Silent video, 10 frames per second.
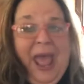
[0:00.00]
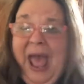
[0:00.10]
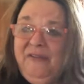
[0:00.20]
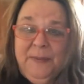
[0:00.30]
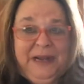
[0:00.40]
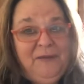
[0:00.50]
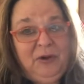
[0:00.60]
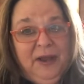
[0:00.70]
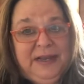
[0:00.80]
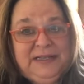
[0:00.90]
Everybody have a
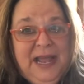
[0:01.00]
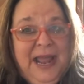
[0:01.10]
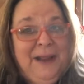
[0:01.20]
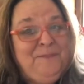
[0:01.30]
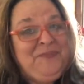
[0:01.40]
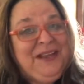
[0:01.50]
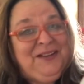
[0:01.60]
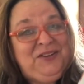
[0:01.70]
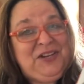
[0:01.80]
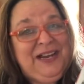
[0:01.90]
great day.
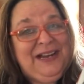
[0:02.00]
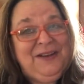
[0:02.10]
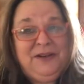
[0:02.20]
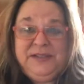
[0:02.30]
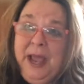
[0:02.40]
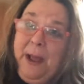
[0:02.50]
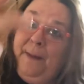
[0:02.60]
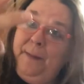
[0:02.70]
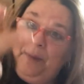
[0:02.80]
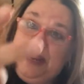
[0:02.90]
Cheers.
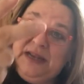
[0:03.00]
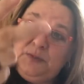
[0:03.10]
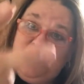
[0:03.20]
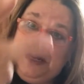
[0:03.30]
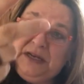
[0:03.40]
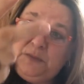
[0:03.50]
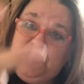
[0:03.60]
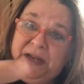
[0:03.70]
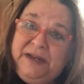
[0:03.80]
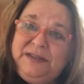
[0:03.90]
Peace, peace,
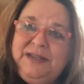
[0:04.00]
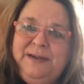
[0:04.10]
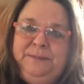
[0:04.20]
peace.